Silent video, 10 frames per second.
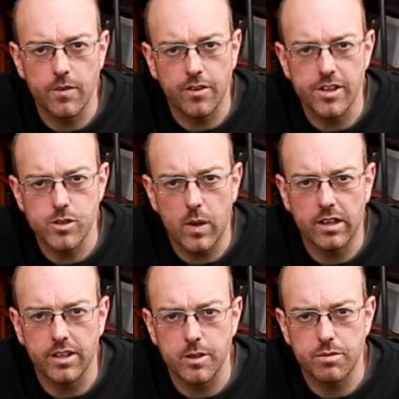Now I've got this
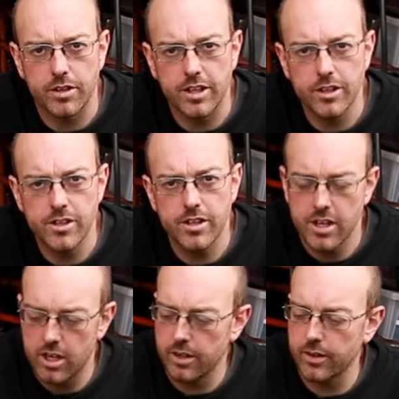welded in pretty good,
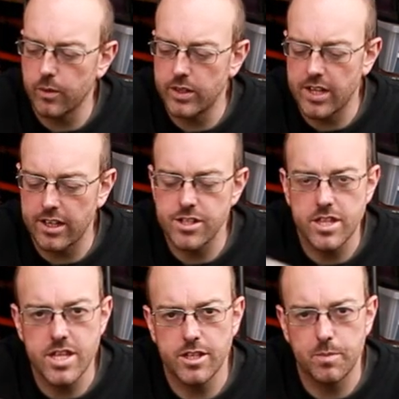I'm going to attach
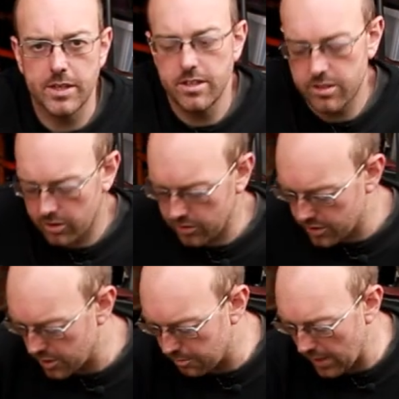this piece
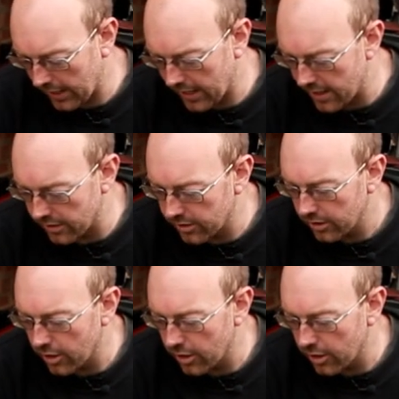onto the back end